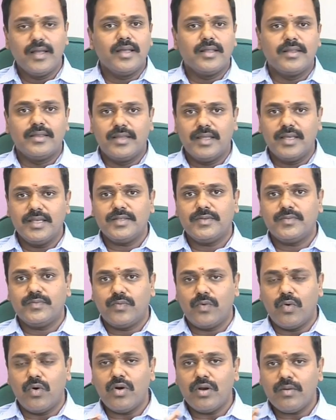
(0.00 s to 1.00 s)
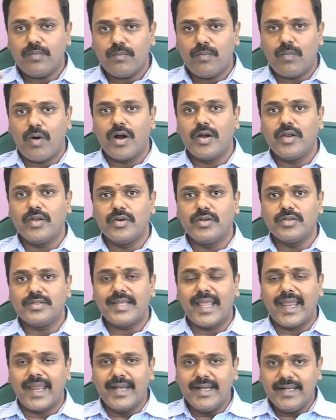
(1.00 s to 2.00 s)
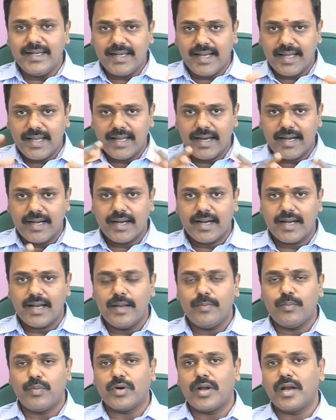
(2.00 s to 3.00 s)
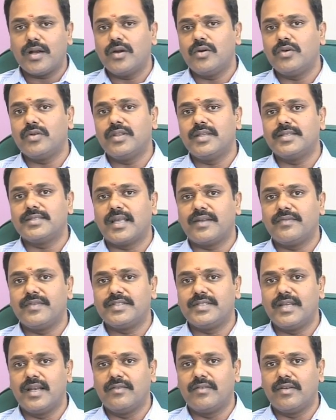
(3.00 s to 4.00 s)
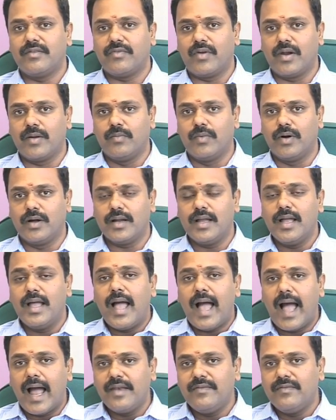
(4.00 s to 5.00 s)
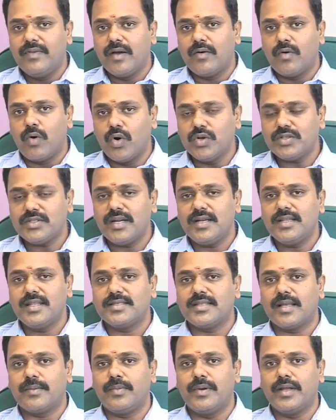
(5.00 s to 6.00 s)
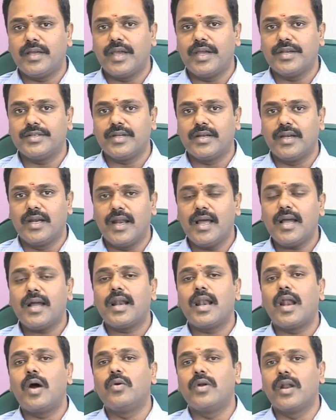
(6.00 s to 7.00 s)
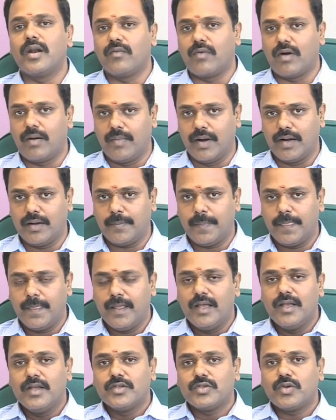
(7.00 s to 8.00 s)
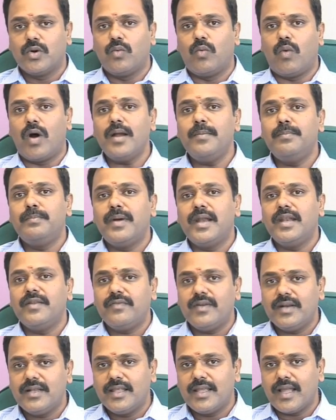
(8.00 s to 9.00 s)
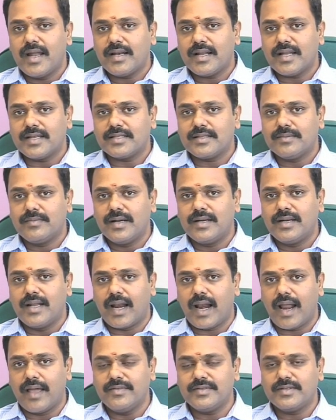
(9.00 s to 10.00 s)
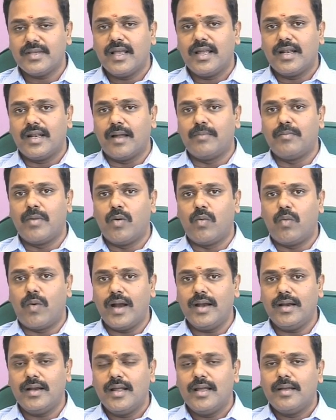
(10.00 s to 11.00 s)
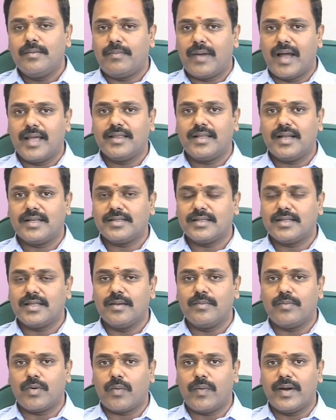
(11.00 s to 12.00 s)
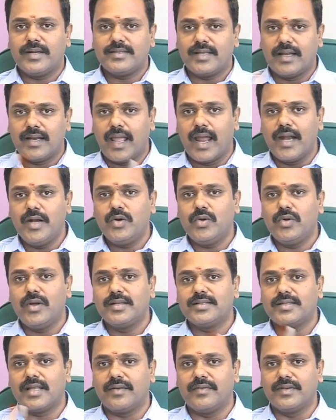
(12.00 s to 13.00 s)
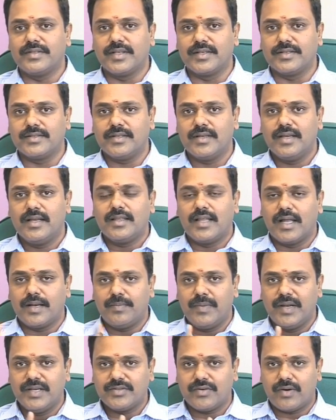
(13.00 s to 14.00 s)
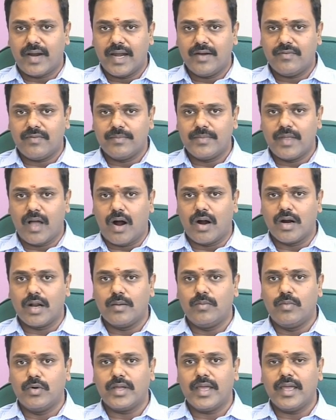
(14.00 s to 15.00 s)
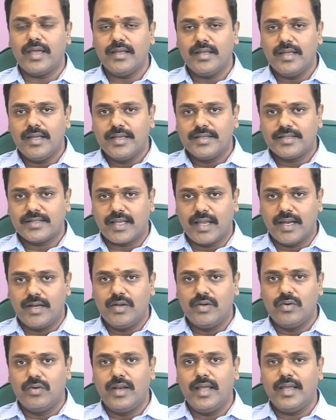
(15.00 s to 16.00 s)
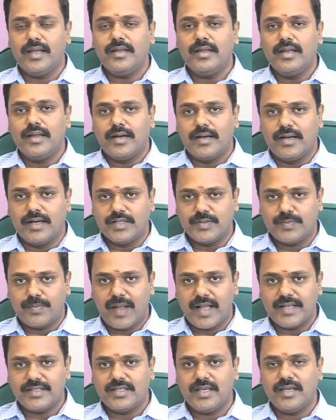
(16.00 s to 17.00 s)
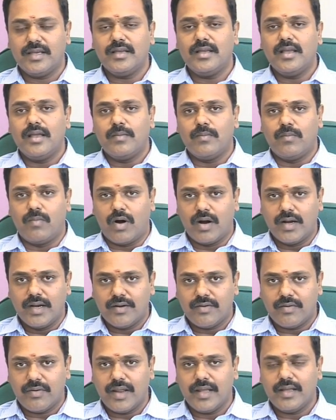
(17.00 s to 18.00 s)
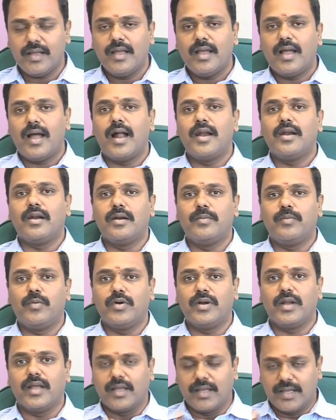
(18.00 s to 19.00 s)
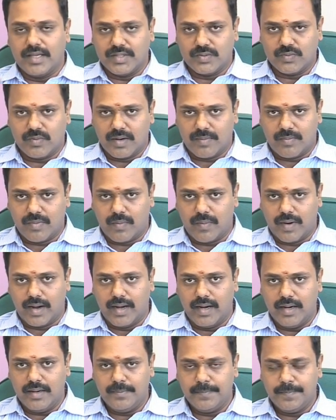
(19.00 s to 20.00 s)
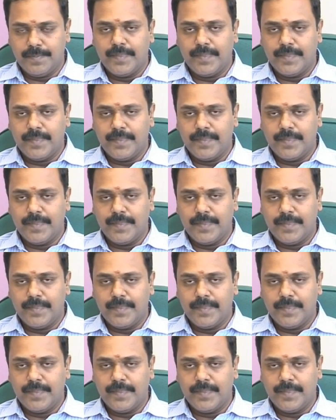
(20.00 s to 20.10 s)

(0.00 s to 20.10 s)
These four modules in integratedly put it into the service delivery framework and we have hosted this application in a cloud environment. So what benefit the end customer derives? Number one, Mahindra Satyam provides an end-to-end -end services. That means right from the order booking, scheduling, dispatching, monitoring and reporting is what provided.